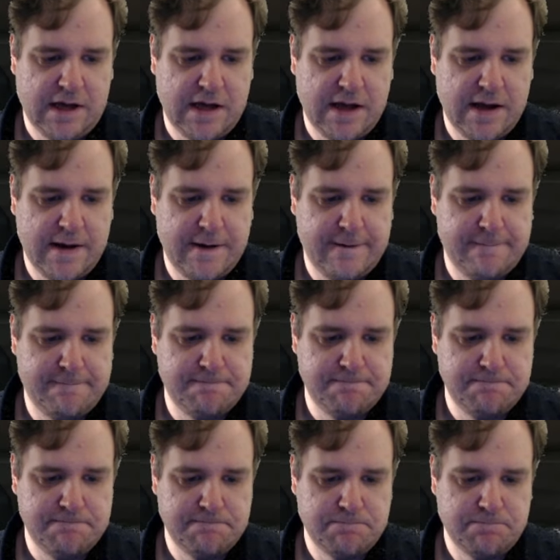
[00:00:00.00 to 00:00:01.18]
Um,
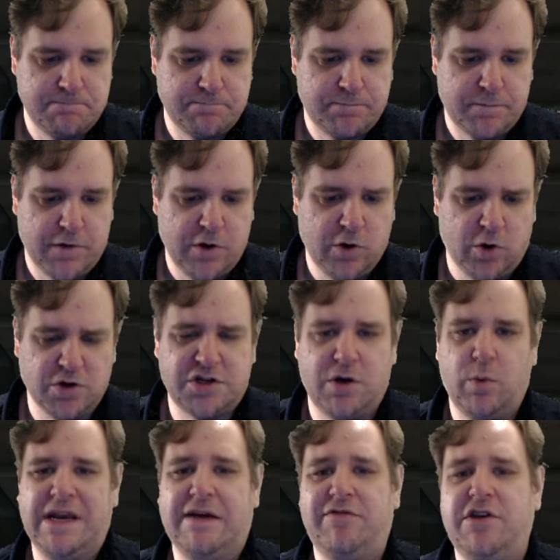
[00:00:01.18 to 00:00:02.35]
and also,
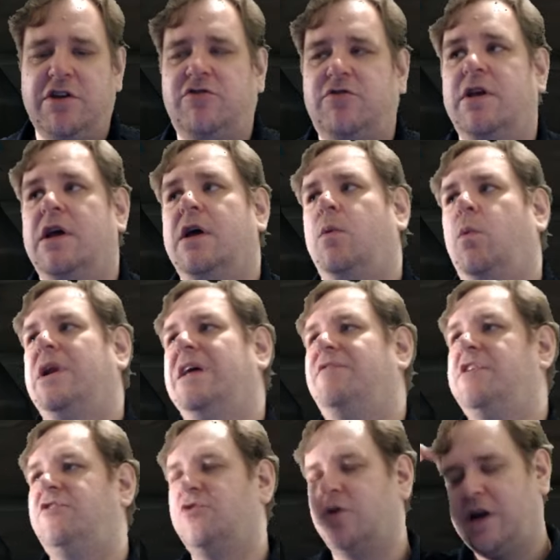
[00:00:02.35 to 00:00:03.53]
whenever you whenever you're
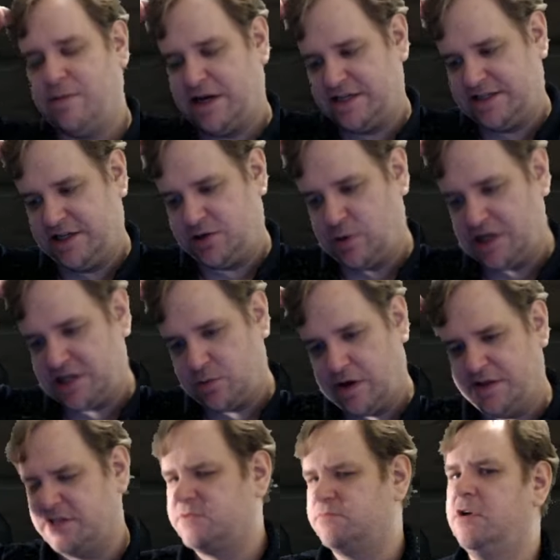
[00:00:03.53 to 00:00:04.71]
talking about a situation where
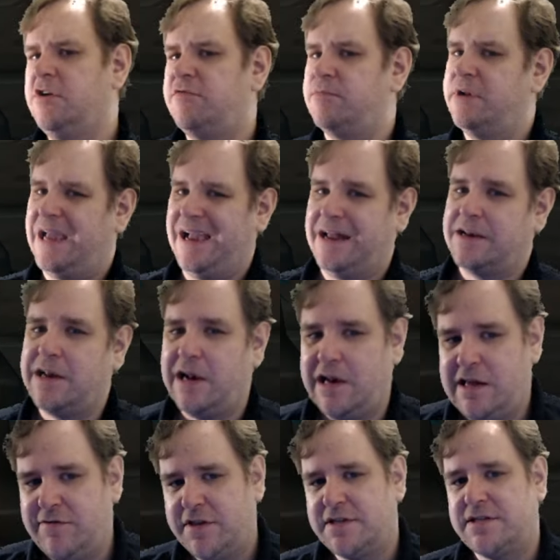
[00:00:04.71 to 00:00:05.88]
there's movement and
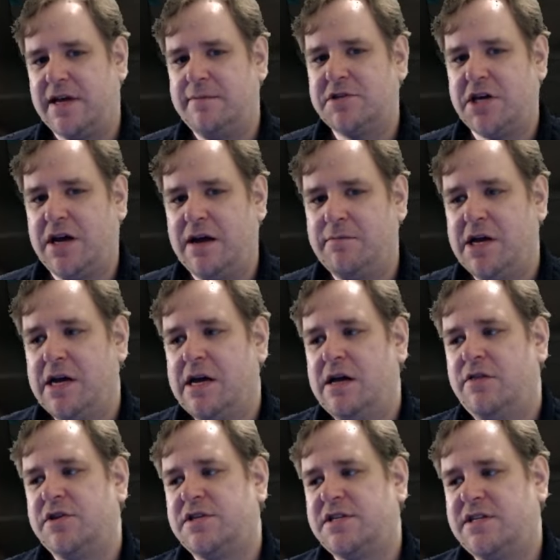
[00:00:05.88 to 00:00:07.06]
cleave at the same time,
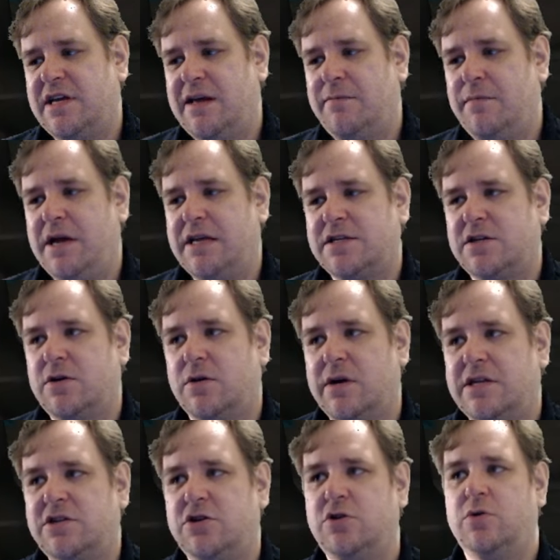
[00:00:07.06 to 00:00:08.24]
the sim is going
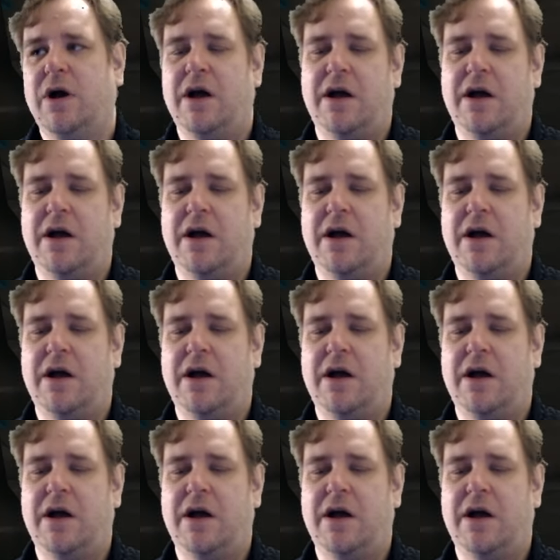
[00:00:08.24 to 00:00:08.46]
to